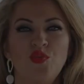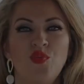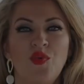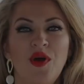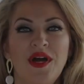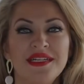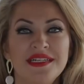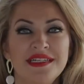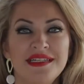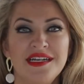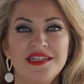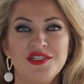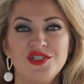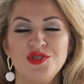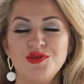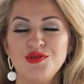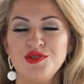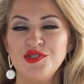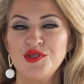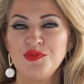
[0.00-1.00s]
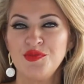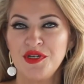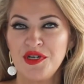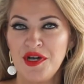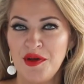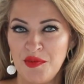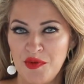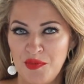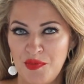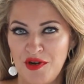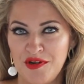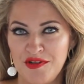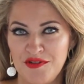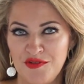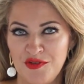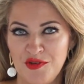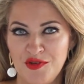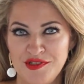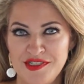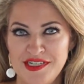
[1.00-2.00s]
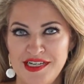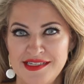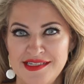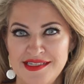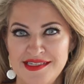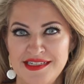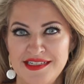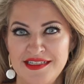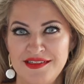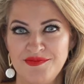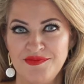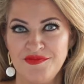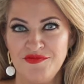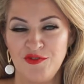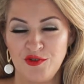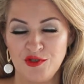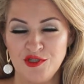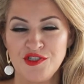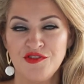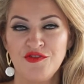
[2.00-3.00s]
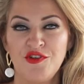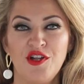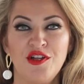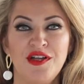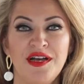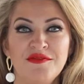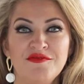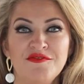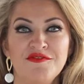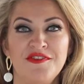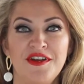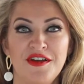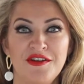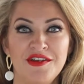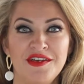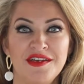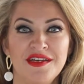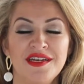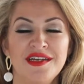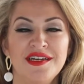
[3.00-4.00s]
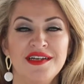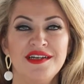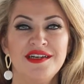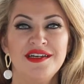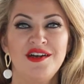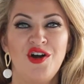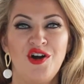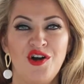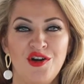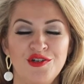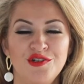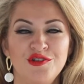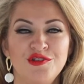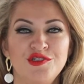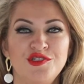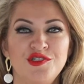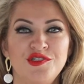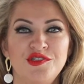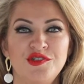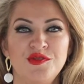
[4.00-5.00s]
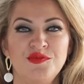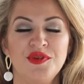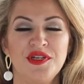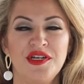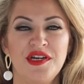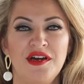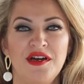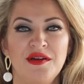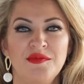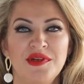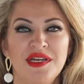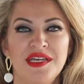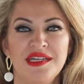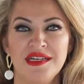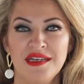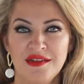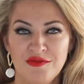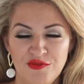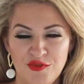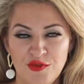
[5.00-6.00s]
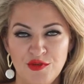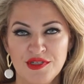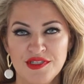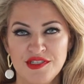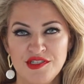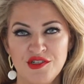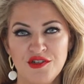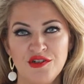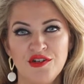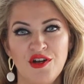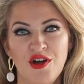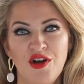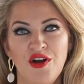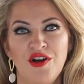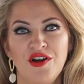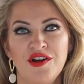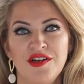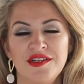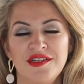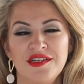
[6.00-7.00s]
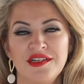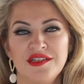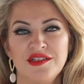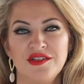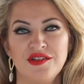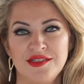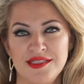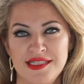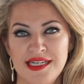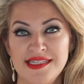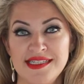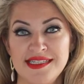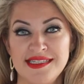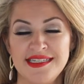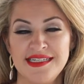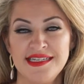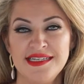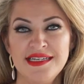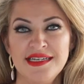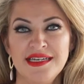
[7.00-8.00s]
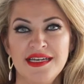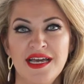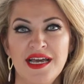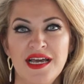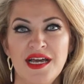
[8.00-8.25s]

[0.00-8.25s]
why did I choose to become a part of Contestee? First of all, I'm very honored to become an influencer on Contestee.